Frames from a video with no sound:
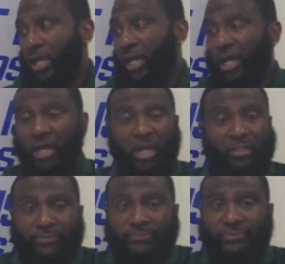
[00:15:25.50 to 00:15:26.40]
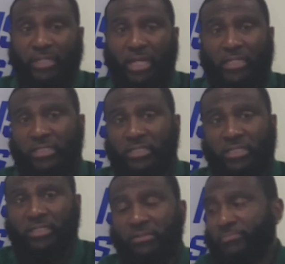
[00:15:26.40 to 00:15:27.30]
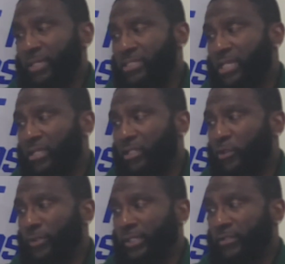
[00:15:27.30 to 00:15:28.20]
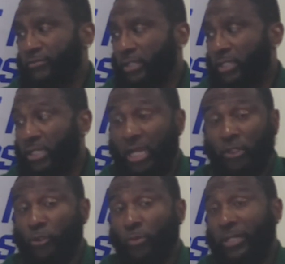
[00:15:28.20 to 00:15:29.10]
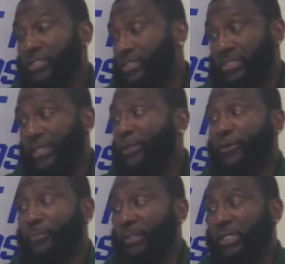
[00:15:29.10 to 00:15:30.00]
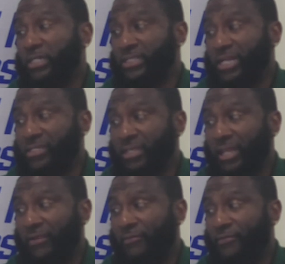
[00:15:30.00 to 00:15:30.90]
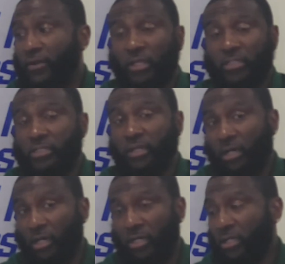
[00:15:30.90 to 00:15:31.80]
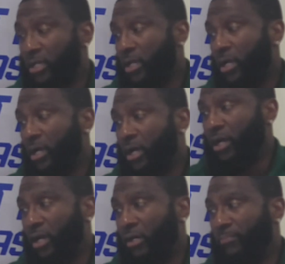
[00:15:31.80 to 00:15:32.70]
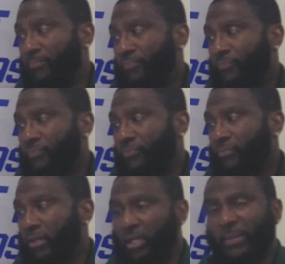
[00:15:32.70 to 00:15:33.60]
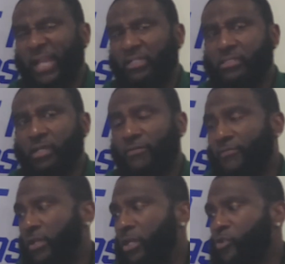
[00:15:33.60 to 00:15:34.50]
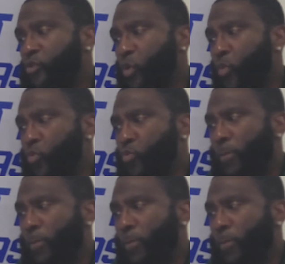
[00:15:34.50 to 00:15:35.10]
I honestly may sound a little ignorant here. I don't know why this is here, because that's like fucking duh. But I'm acting tough. So